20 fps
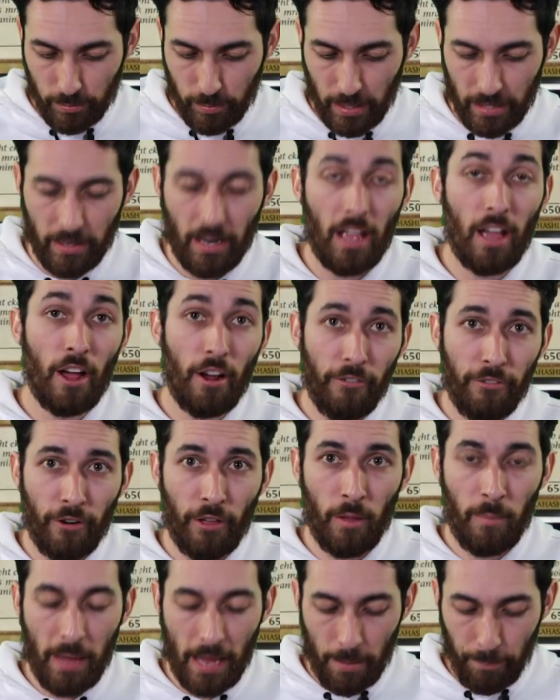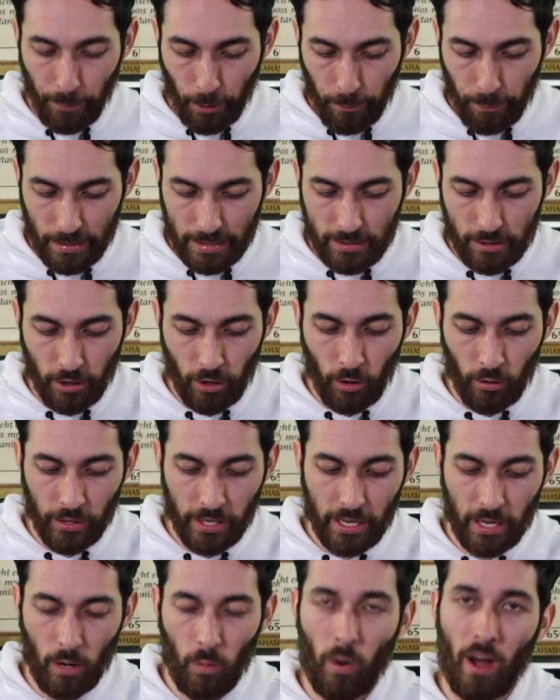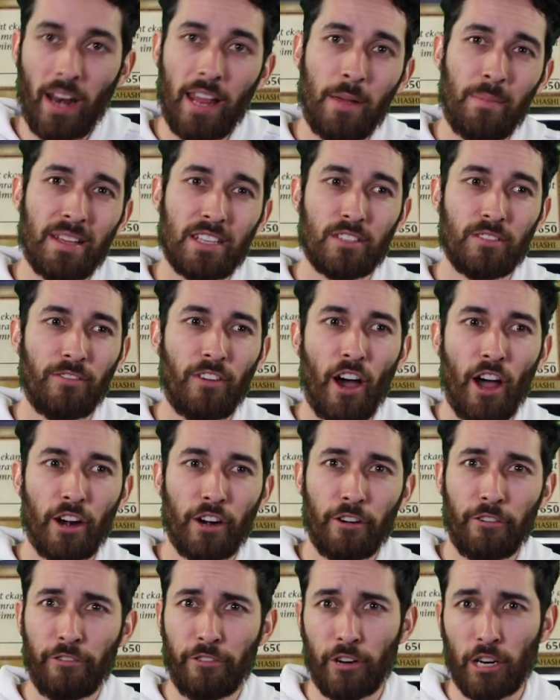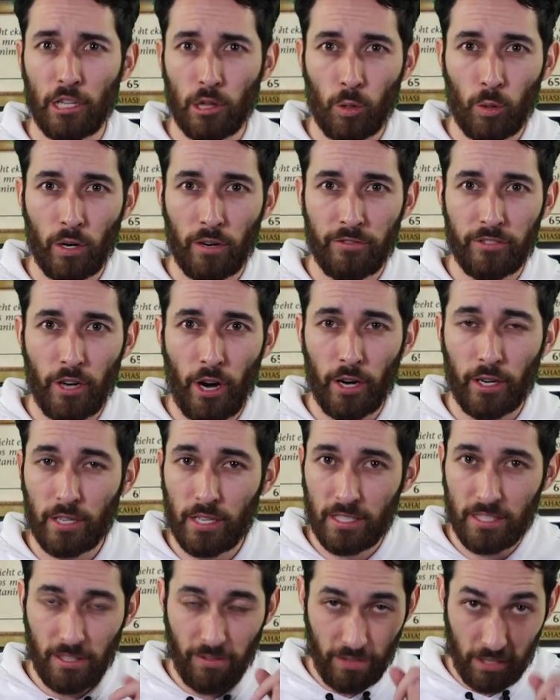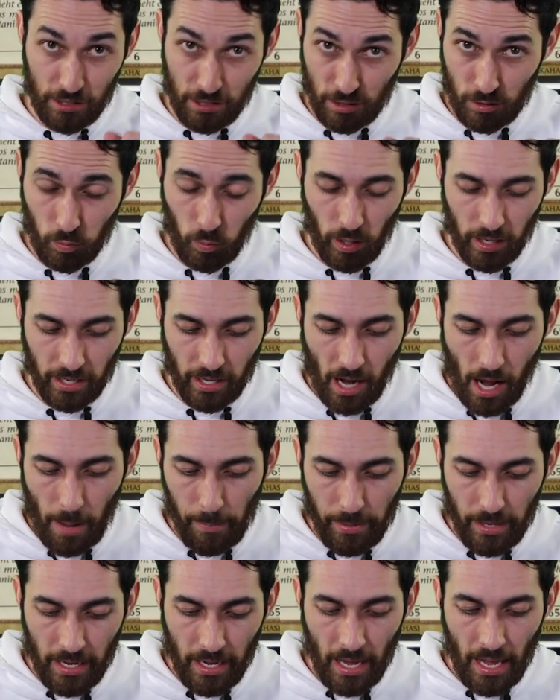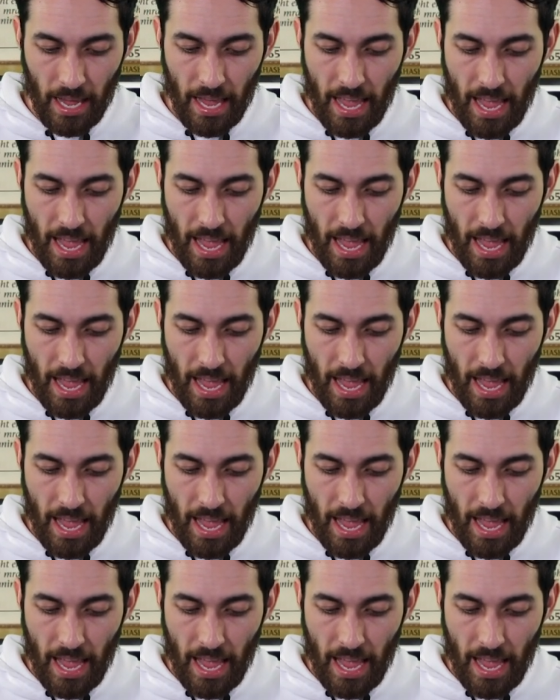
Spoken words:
But for the main purpose, you're only going to want him as fodder for Allure of Darkness if he's just one copy,